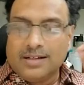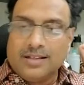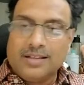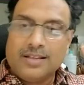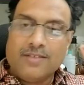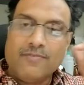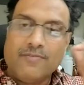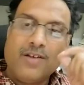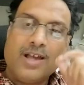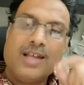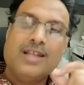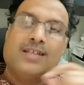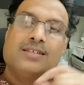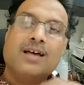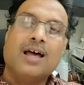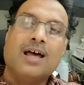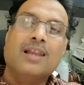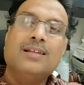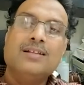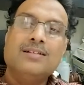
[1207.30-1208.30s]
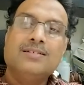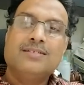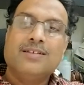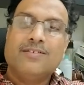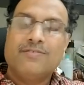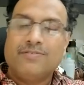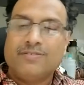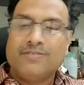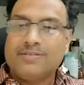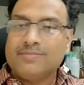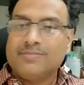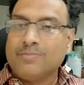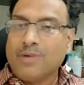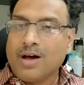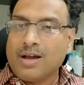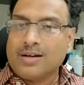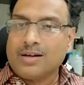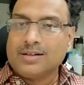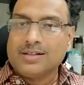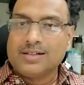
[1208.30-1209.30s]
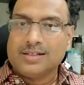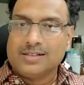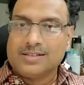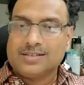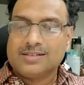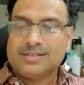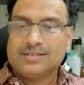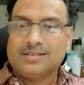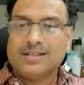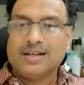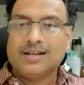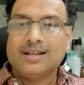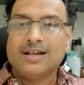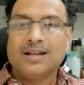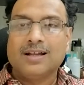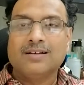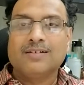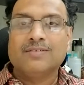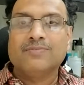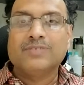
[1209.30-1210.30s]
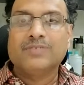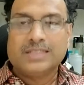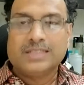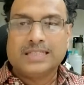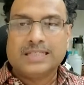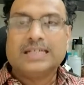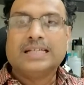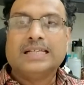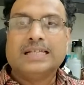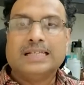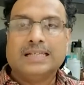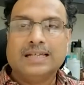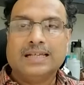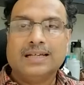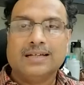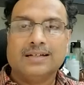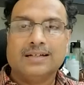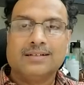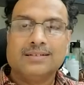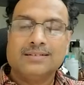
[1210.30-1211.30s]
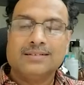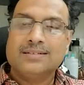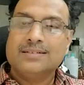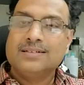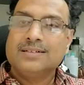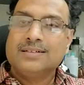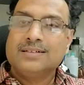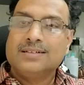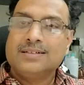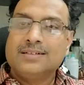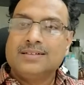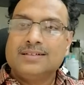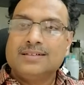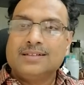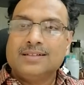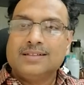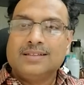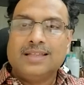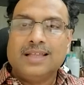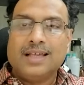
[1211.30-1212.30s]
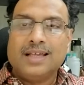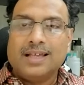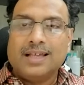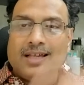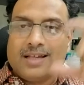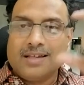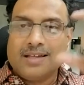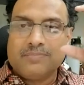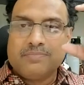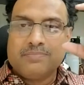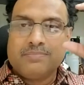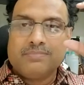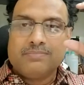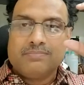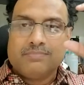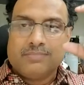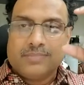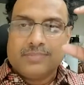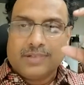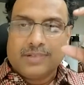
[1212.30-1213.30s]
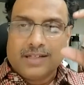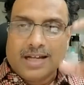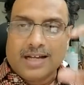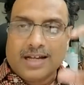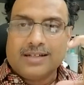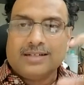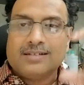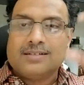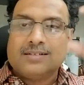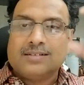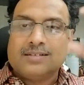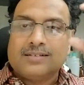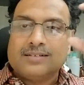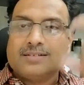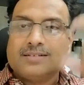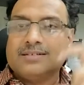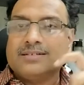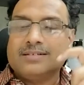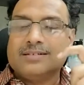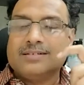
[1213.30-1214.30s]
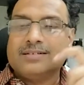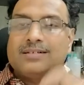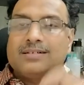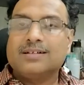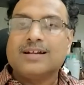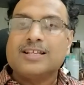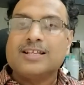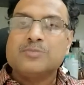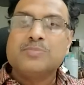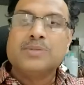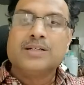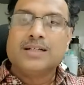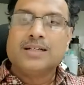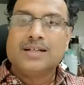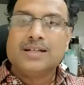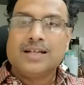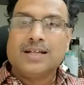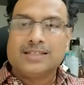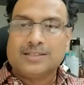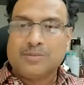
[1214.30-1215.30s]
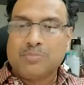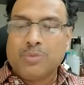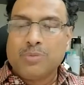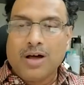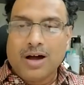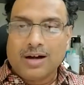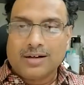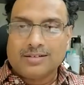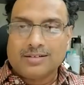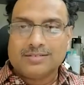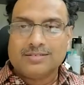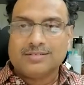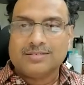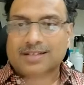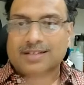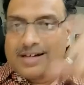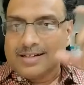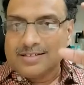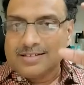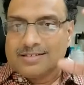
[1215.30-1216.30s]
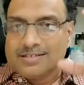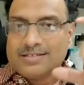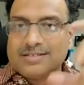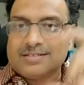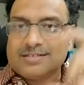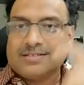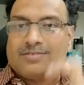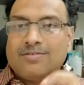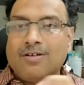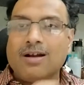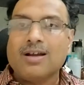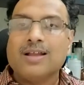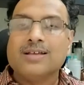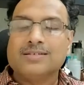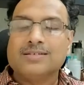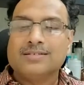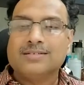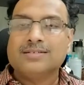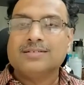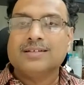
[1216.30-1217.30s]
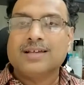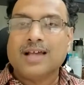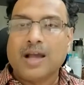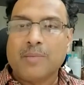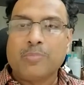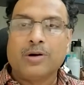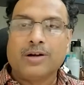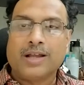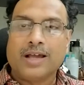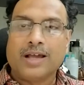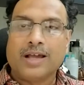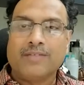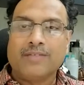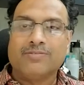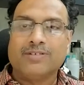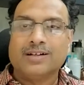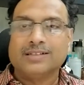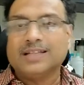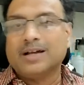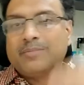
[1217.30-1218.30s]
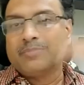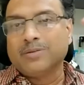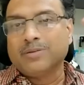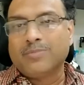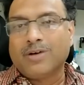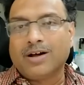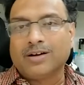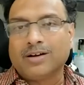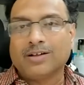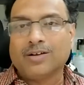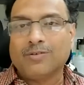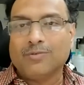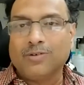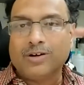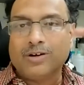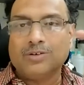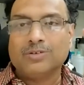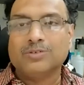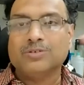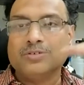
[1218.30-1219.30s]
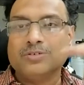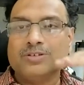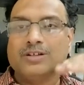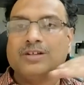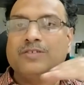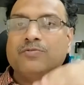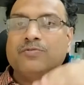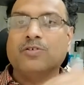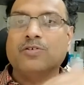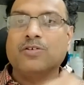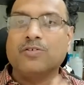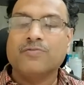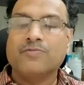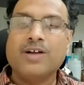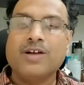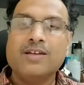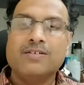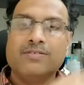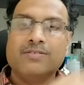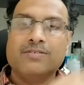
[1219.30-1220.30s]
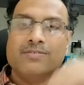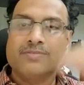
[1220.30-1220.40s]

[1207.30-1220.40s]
various alleles of markers that are physically linked. They get transmitted as a block, so that is called as haplotype. For example, marker 1, 2, 3, 4, 5.